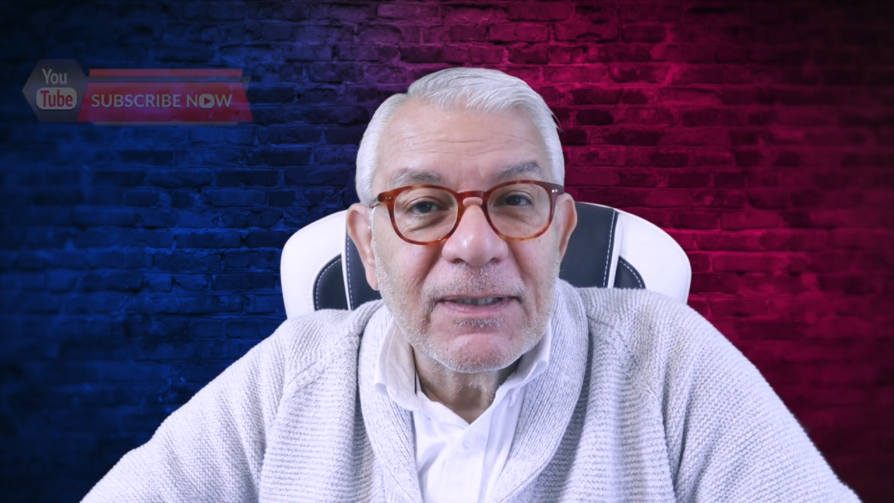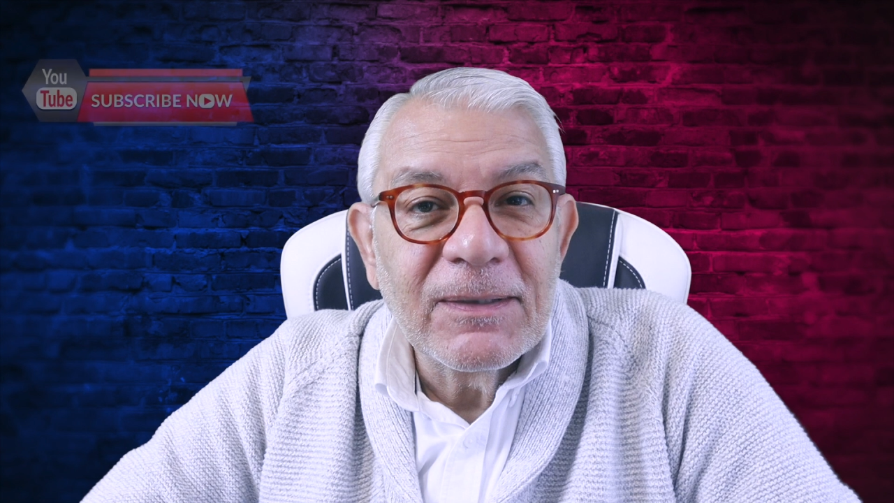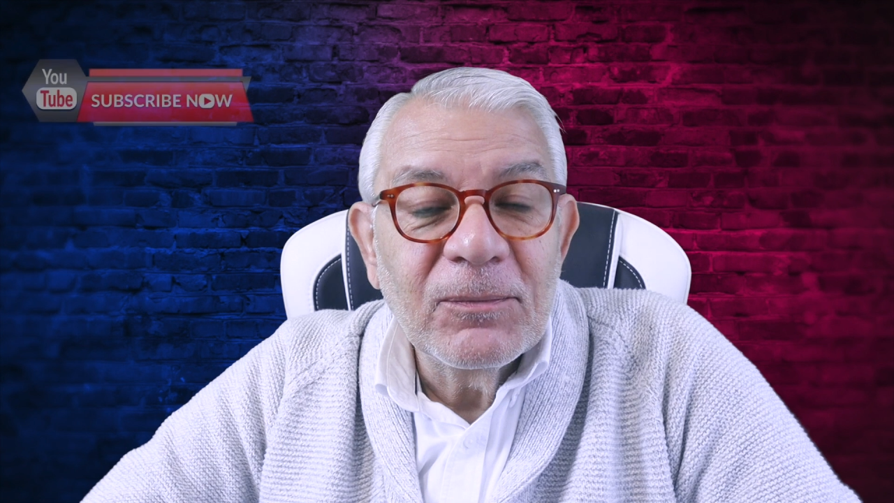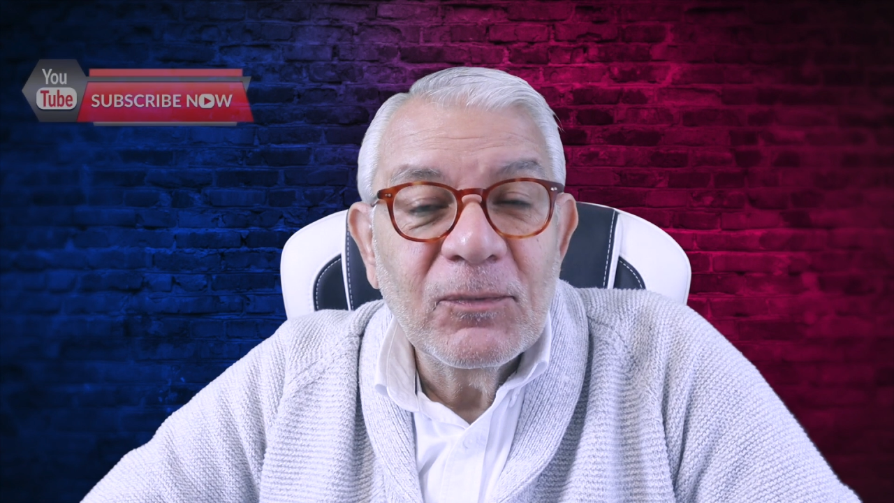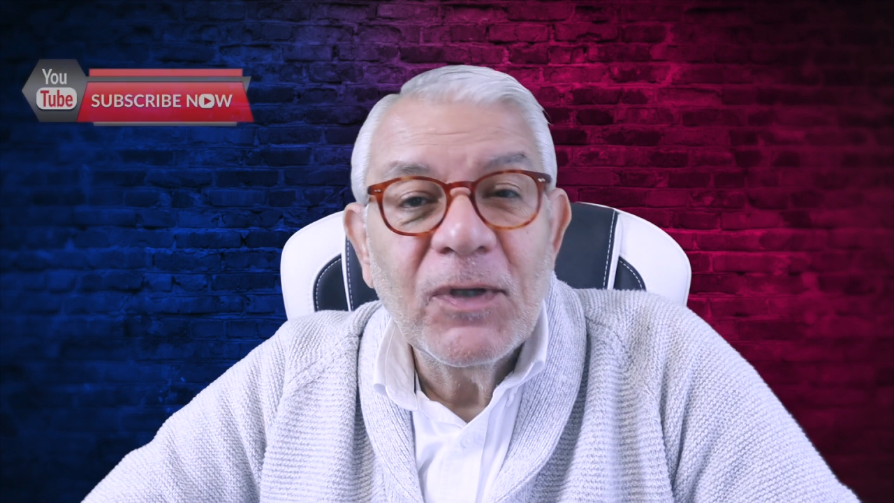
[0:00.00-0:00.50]

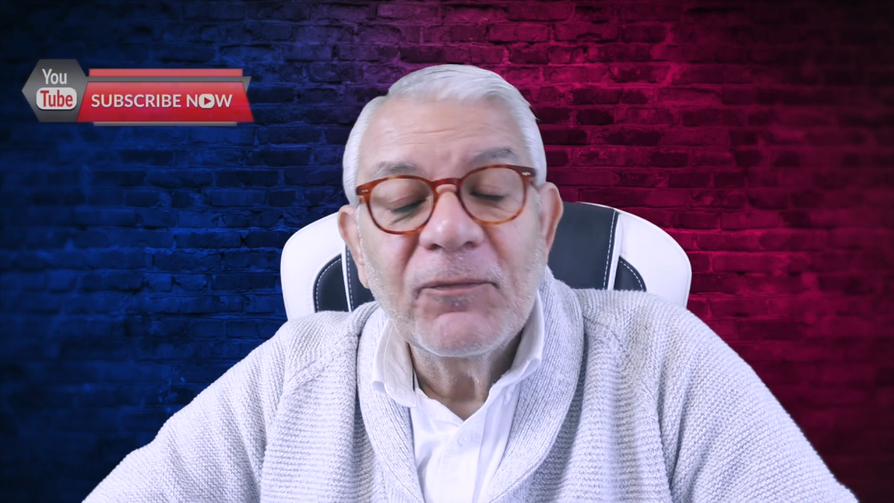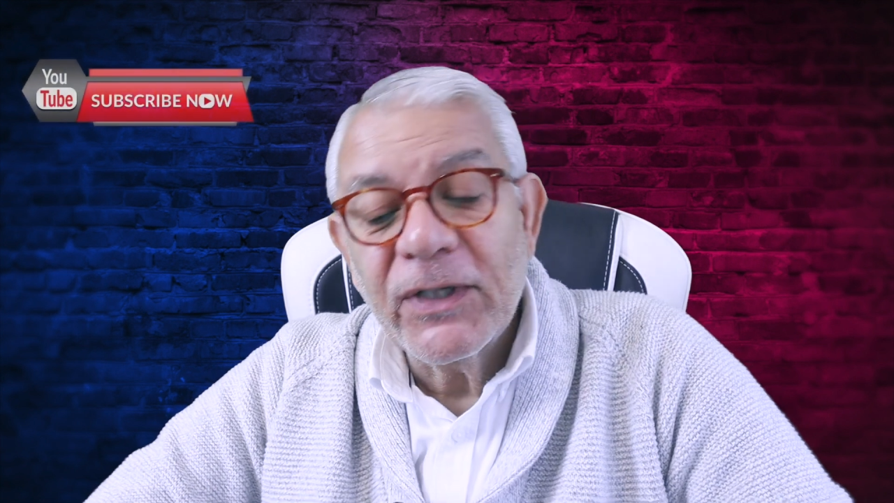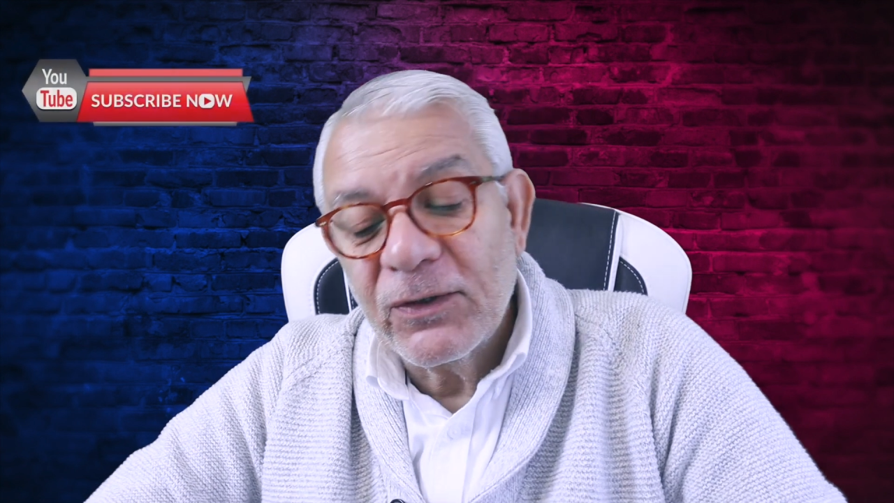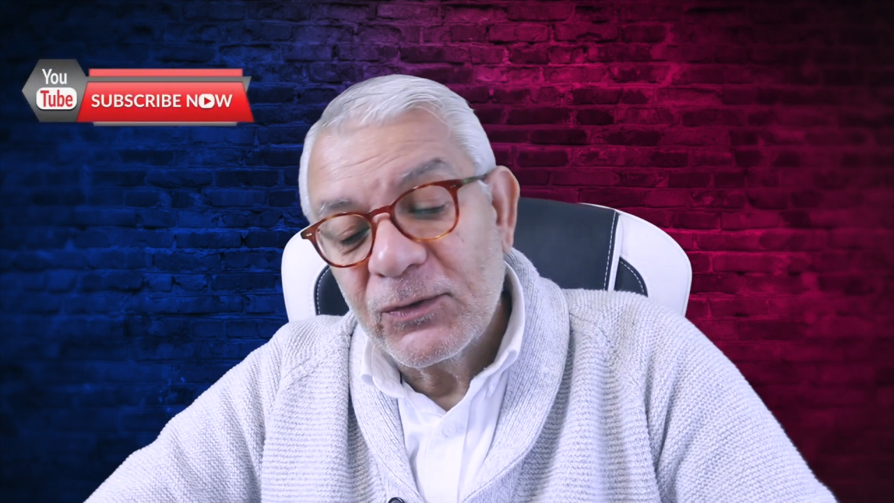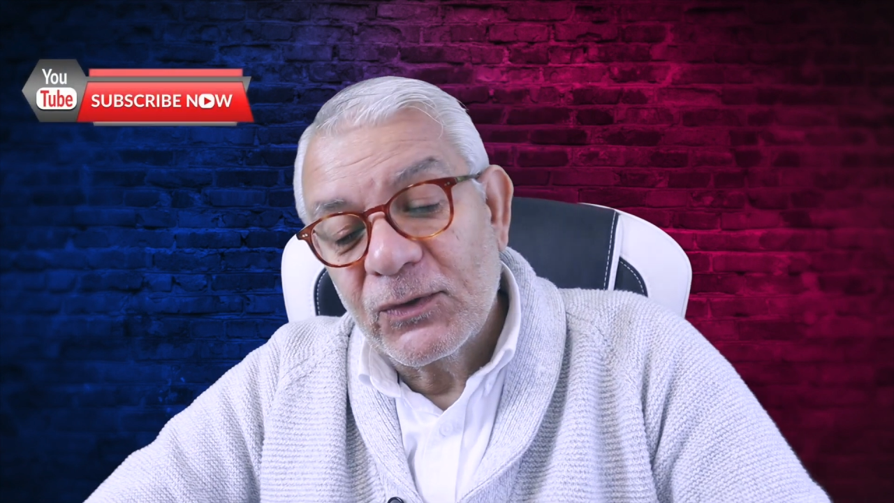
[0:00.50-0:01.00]
What have
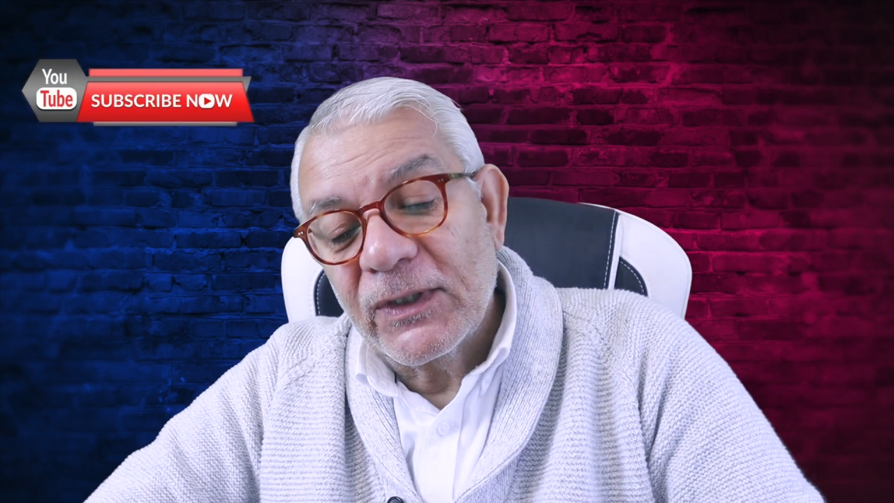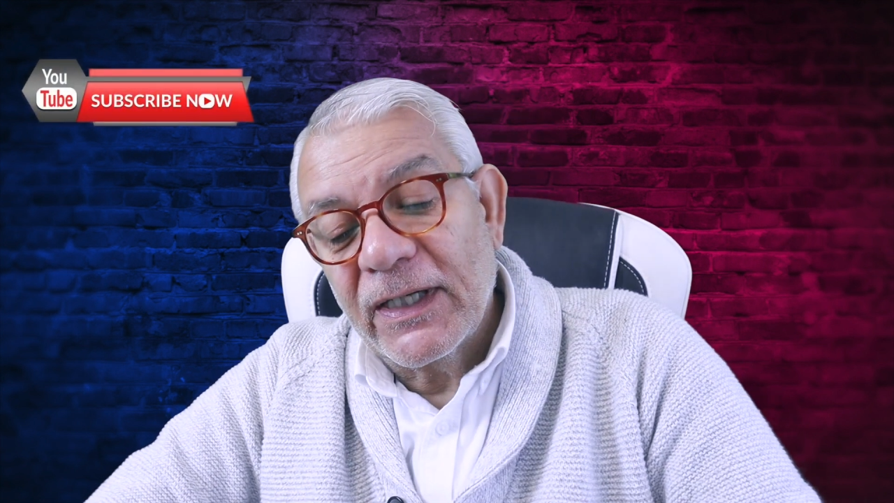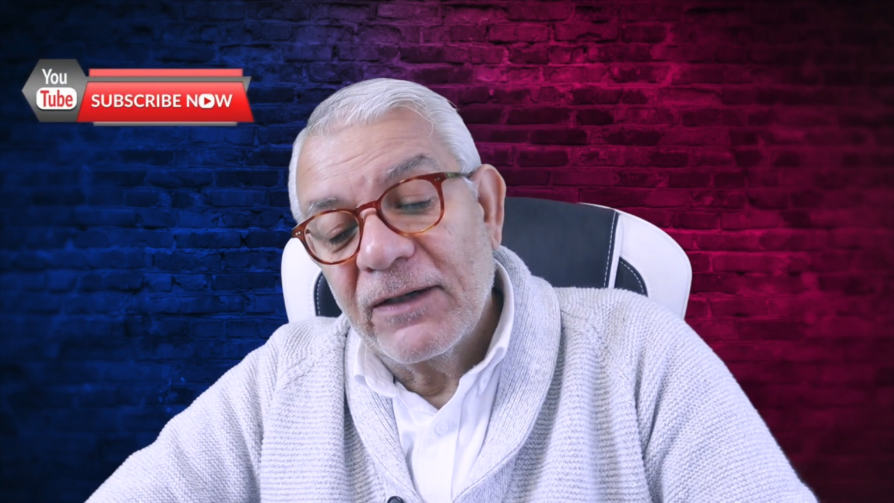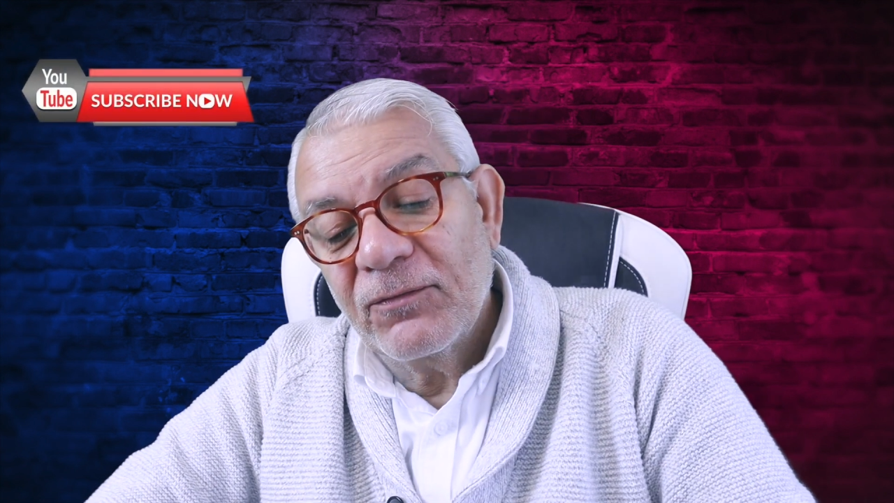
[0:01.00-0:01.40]
I got today?